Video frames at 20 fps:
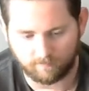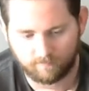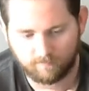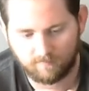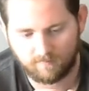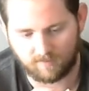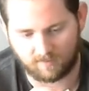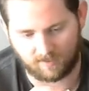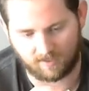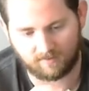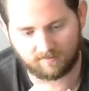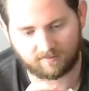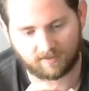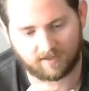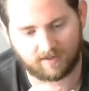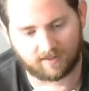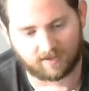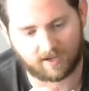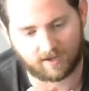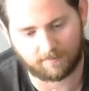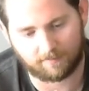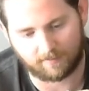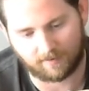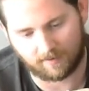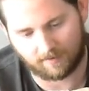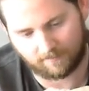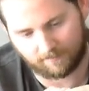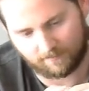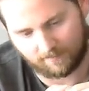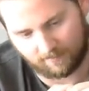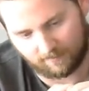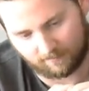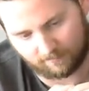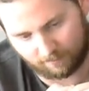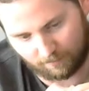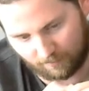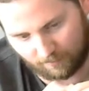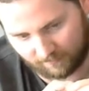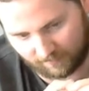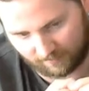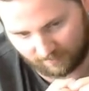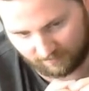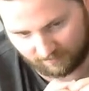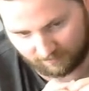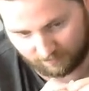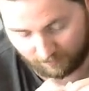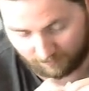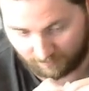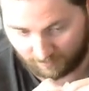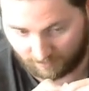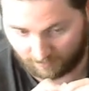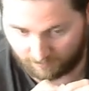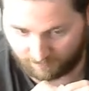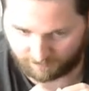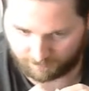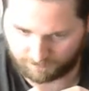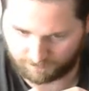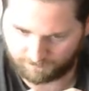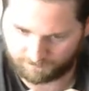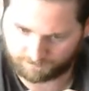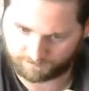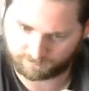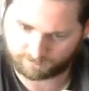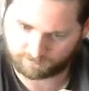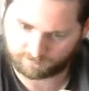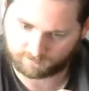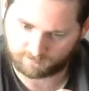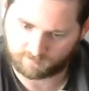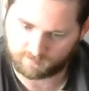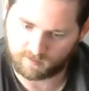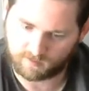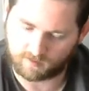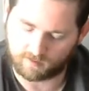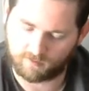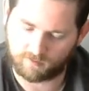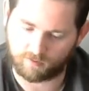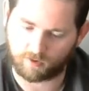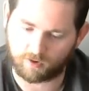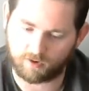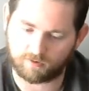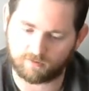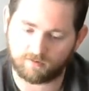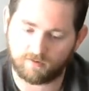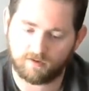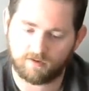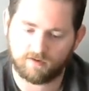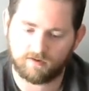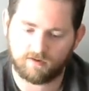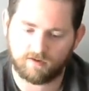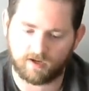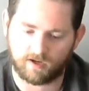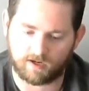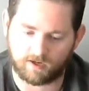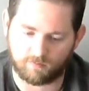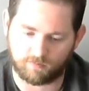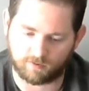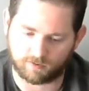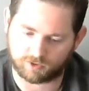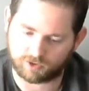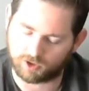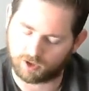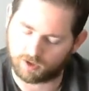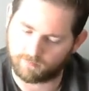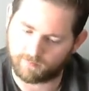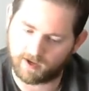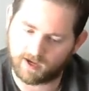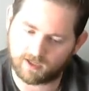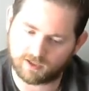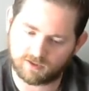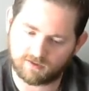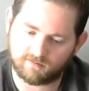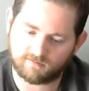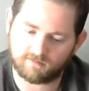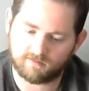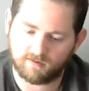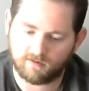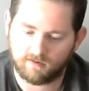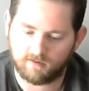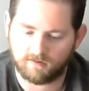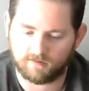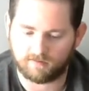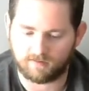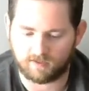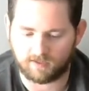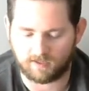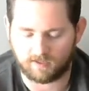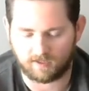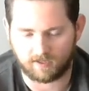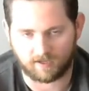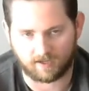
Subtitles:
The inside of the cup is perfectly smooth, however. There aren't any real sharp edges. The